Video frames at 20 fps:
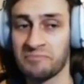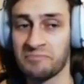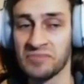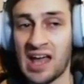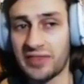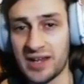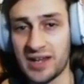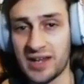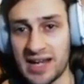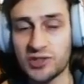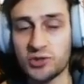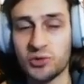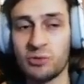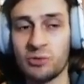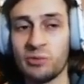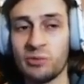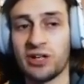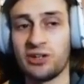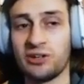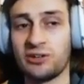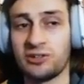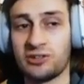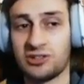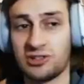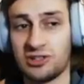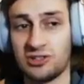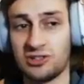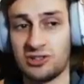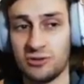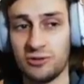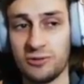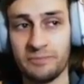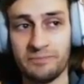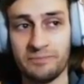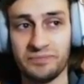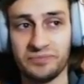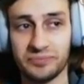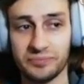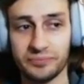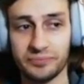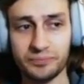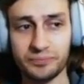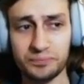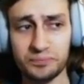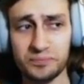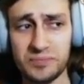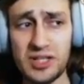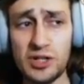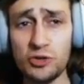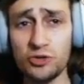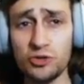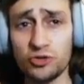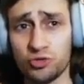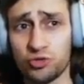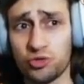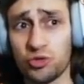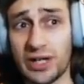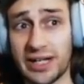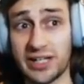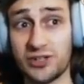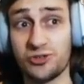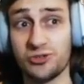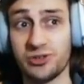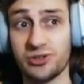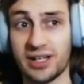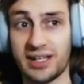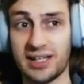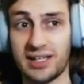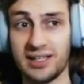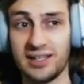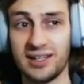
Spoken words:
The next one we're going to do is really tricky.